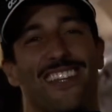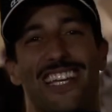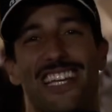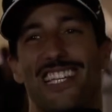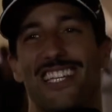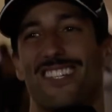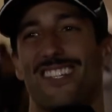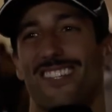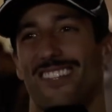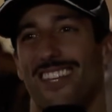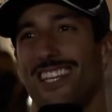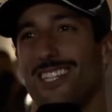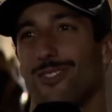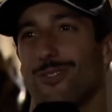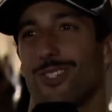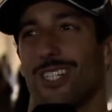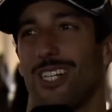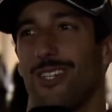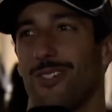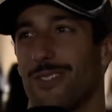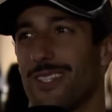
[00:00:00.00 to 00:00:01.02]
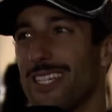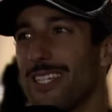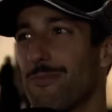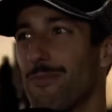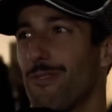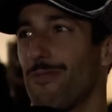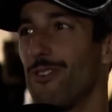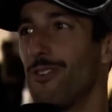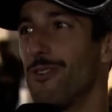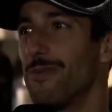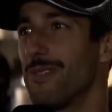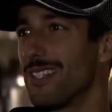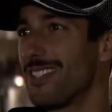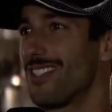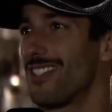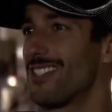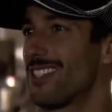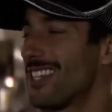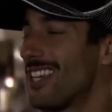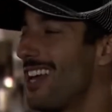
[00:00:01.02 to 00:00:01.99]
these results, these
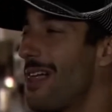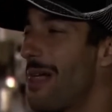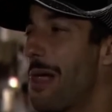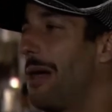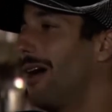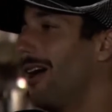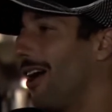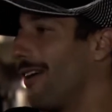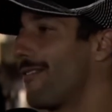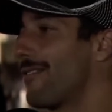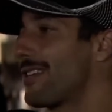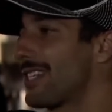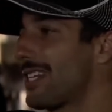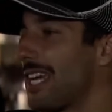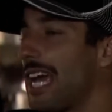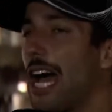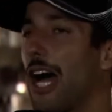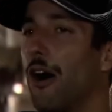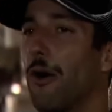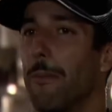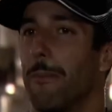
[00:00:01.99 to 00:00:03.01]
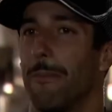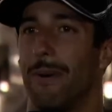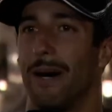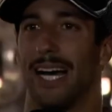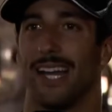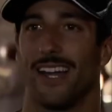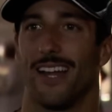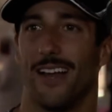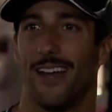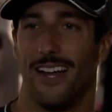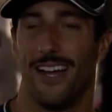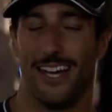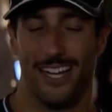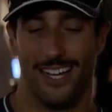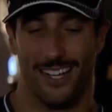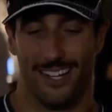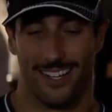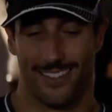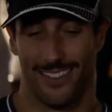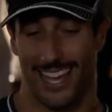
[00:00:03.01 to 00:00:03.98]
performances obviously help, but
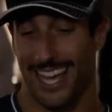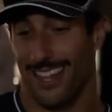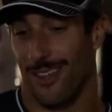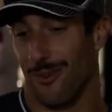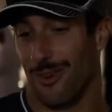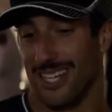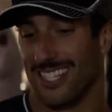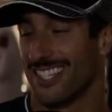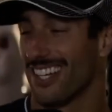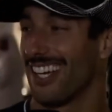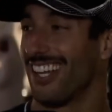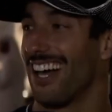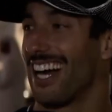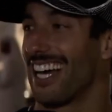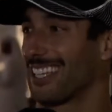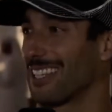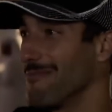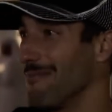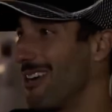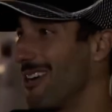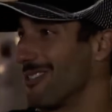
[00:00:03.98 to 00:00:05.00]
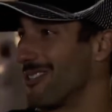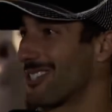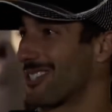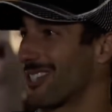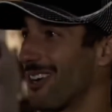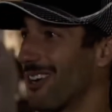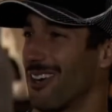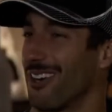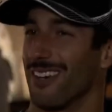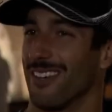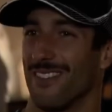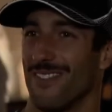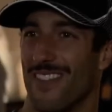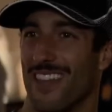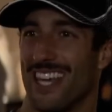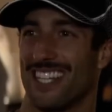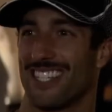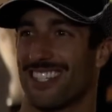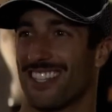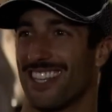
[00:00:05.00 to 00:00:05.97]
they're the ones I like the most. So
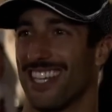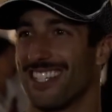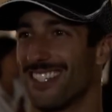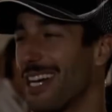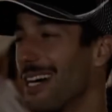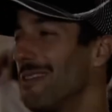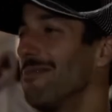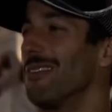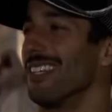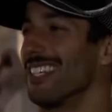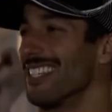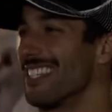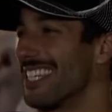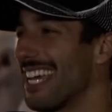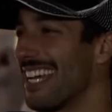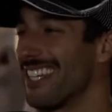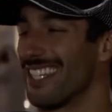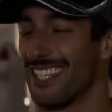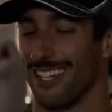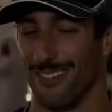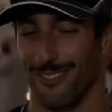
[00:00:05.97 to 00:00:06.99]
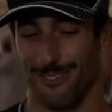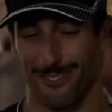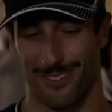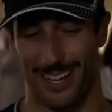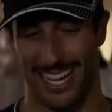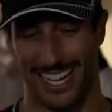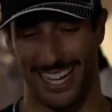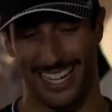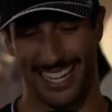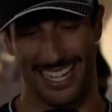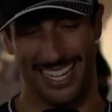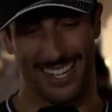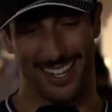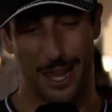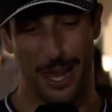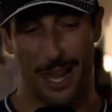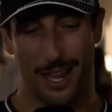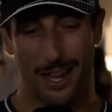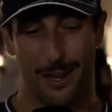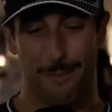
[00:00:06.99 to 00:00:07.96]
there's double incentive.
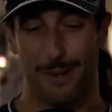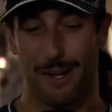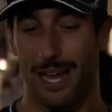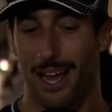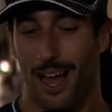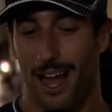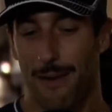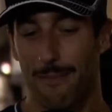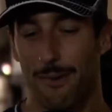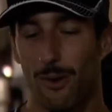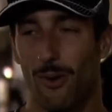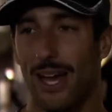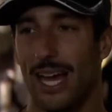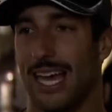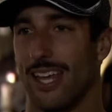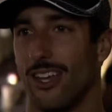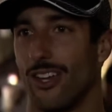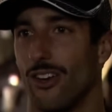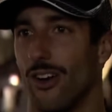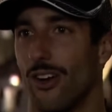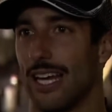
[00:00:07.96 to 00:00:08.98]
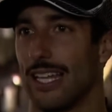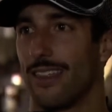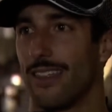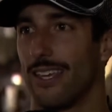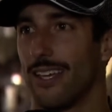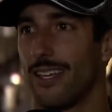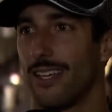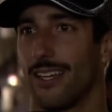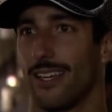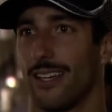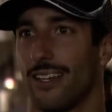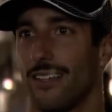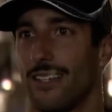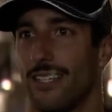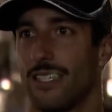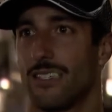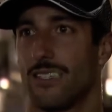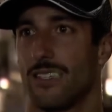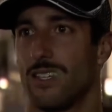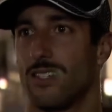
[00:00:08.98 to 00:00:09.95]
But I'm aware, I think
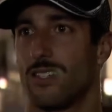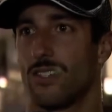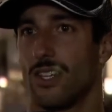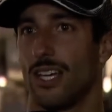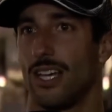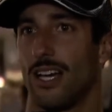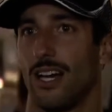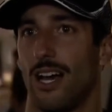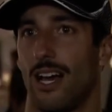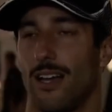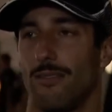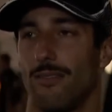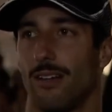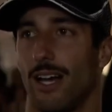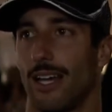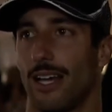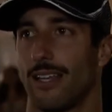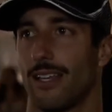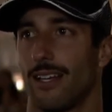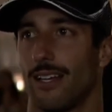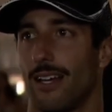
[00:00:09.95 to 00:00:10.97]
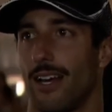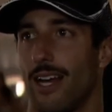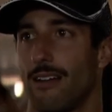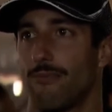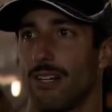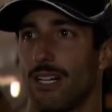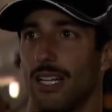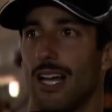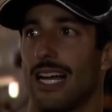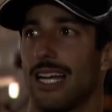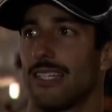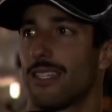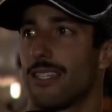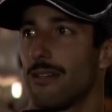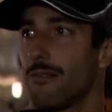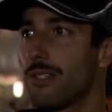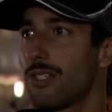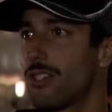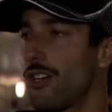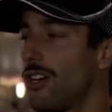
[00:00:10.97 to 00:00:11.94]
this year I realized
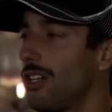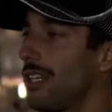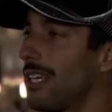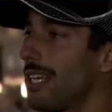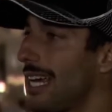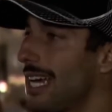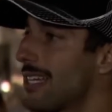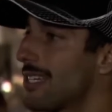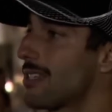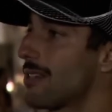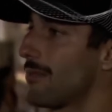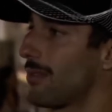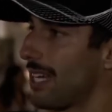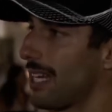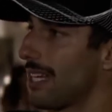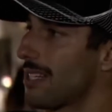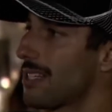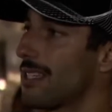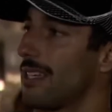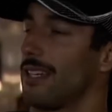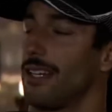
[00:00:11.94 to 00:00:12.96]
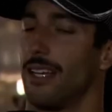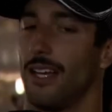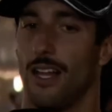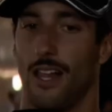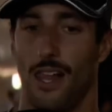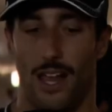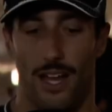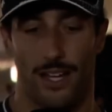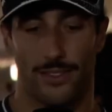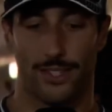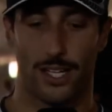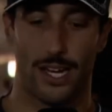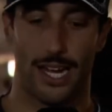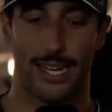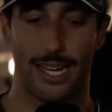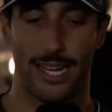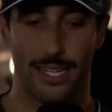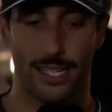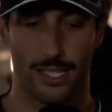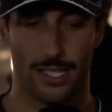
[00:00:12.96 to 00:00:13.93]
there were certainly, some things that I
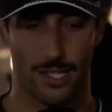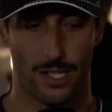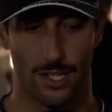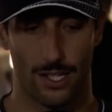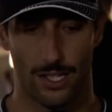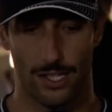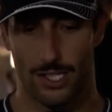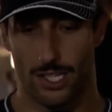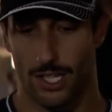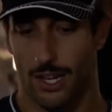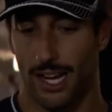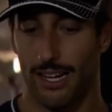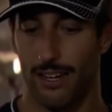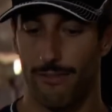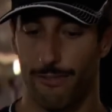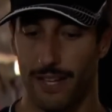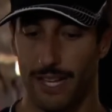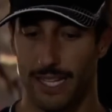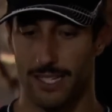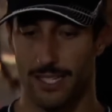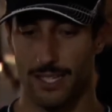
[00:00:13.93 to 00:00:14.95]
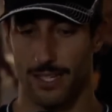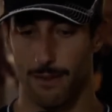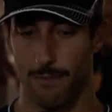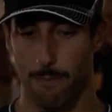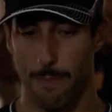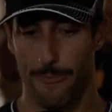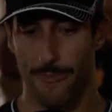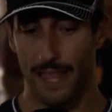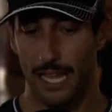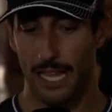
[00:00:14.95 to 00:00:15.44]
needed to kind of fix. And